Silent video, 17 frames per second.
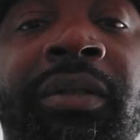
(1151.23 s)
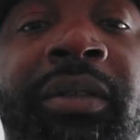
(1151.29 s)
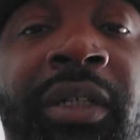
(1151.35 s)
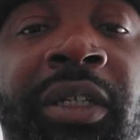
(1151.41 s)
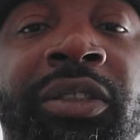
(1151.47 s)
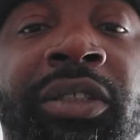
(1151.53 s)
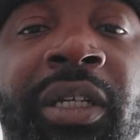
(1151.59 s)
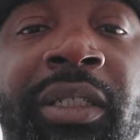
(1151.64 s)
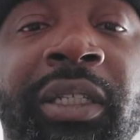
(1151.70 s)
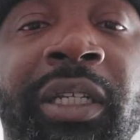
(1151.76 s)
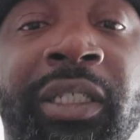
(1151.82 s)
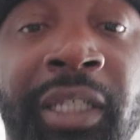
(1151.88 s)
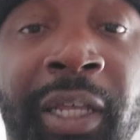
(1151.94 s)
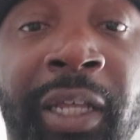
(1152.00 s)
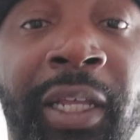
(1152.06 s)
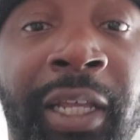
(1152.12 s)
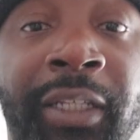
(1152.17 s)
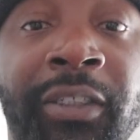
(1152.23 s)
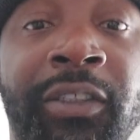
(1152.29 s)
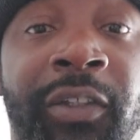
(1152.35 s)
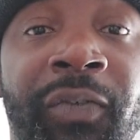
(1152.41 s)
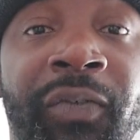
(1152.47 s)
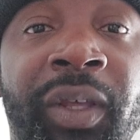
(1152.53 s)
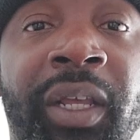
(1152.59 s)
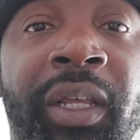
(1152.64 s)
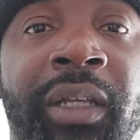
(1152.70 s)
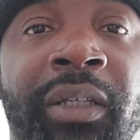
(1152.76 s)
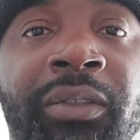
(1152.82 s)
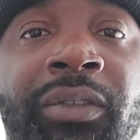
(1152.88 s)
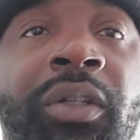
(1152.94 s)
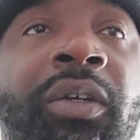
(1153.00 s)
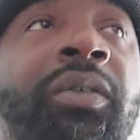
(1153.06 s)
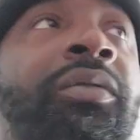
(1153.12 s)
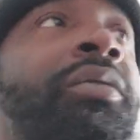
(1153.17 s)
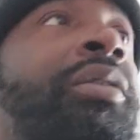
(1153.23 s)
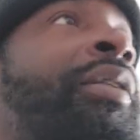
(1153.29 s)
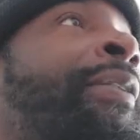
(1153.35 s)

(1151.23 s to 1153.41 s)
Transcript: it hits the fan. So